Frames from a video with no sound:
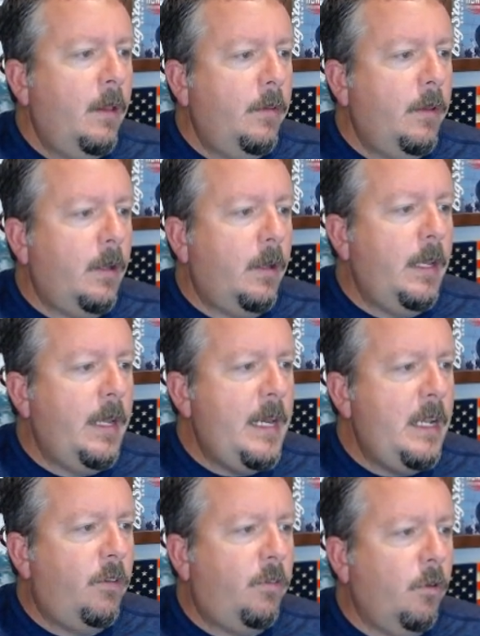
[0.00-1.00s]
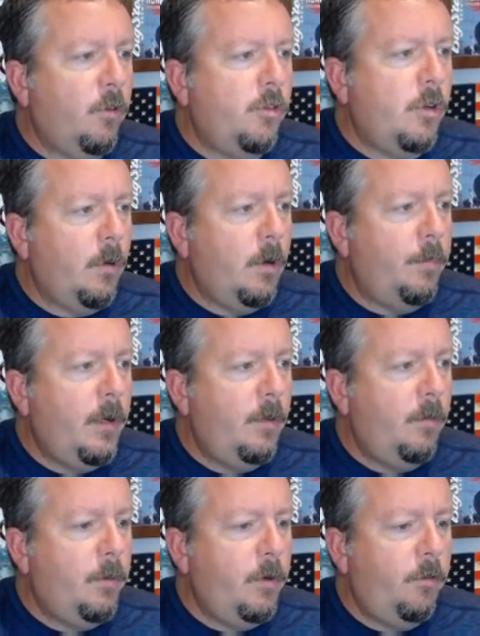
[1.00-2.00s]
The Canadian's still showing up
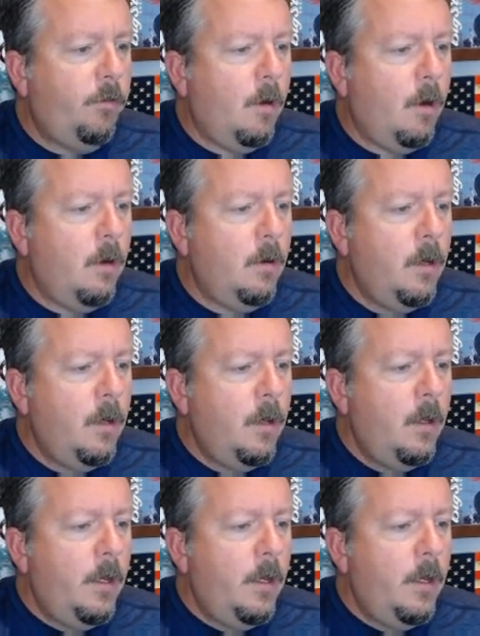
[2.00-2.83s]
pretty strong.